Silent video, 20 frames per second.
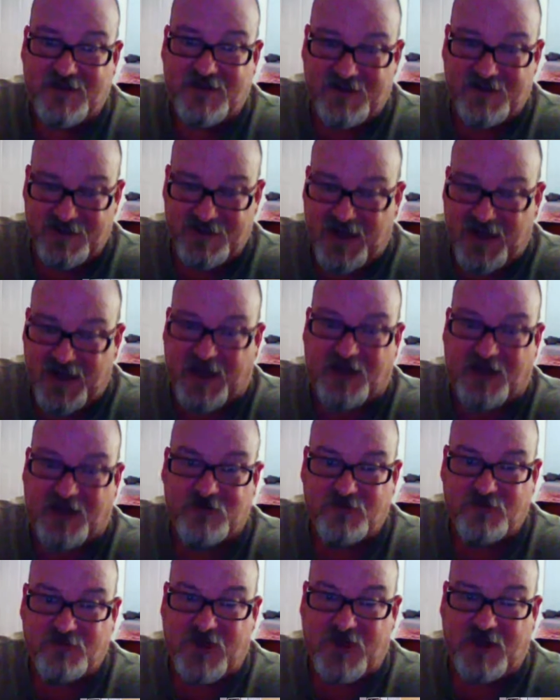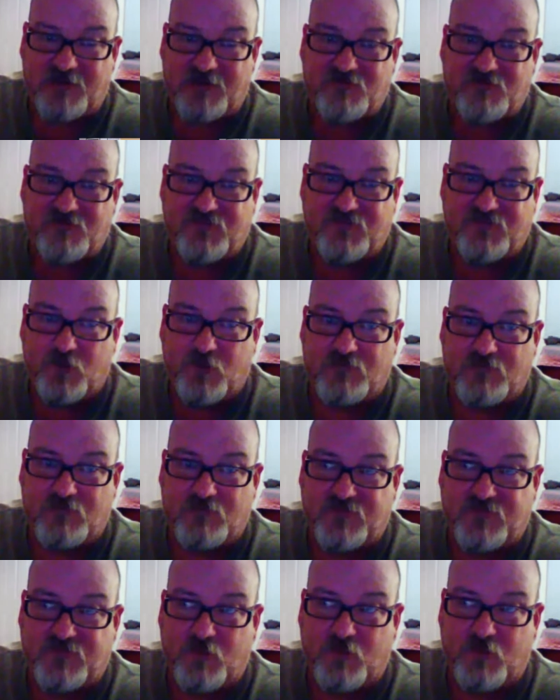yeah, um,
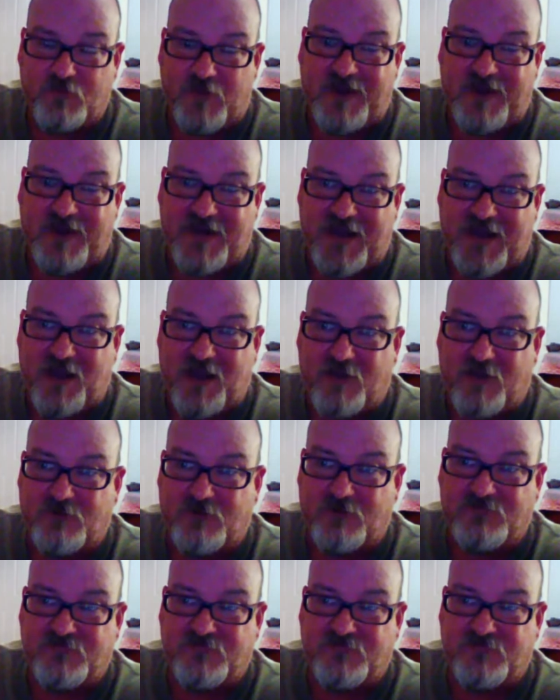Florida right now,